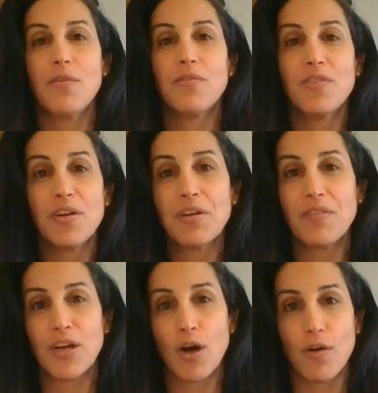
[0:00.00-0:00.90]
very,
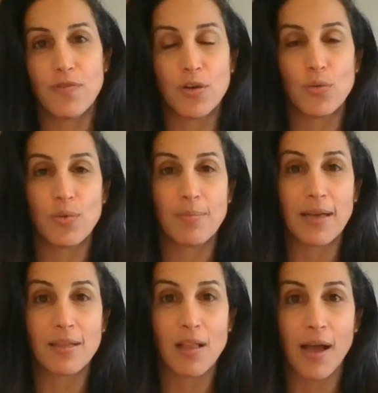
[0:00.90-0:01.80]
very often with my
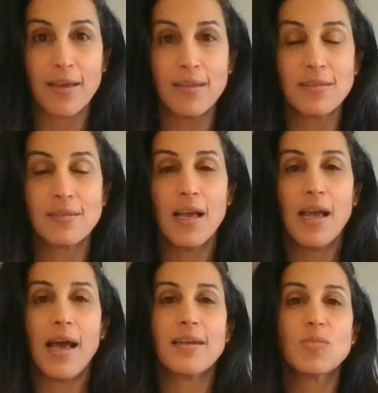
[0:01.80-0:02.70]
clients
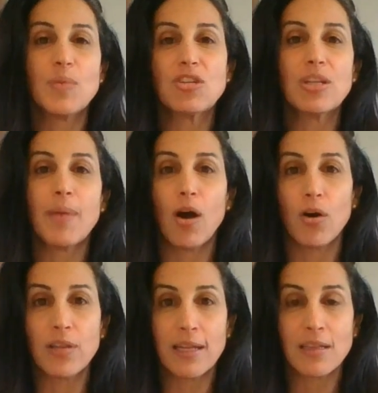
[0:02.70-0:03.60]
and especially my
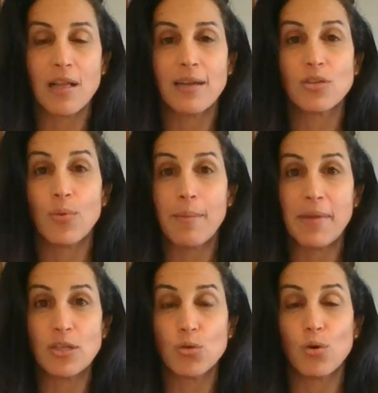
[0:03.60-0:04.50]
online clients who I
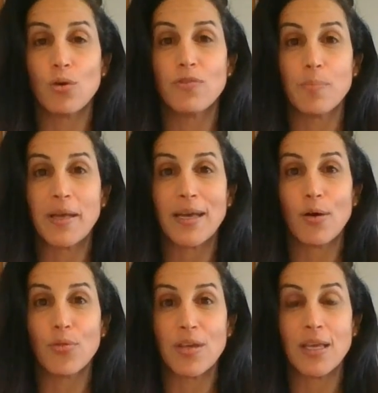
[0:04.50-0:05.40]
mentor for better
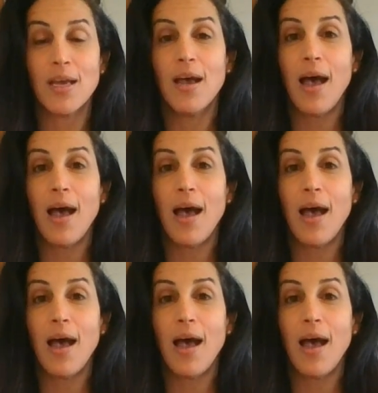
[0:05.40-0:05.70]
healthy